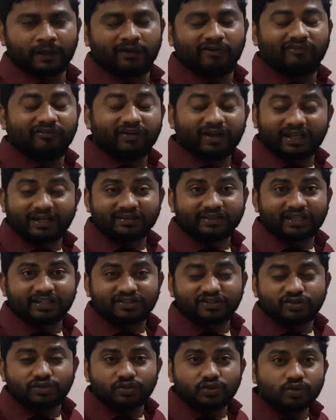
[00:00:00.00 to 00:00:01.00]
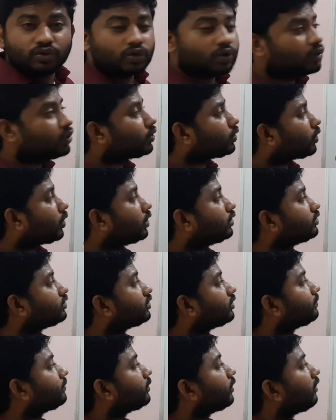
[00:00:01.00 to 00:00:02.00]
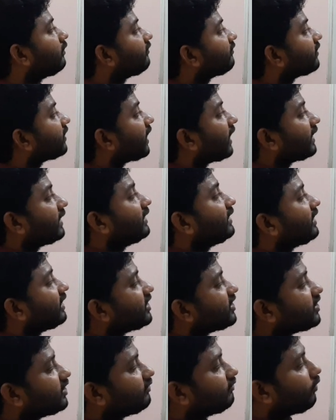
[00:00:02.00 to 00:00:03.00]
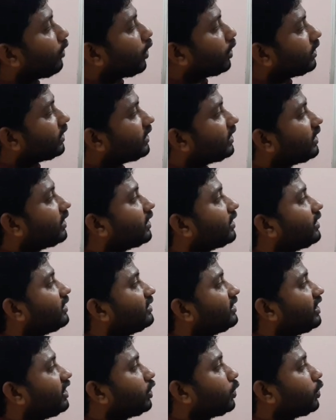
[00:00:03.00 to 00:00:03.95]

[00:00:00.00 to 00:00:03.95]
Where there is no concept of current is involved here in the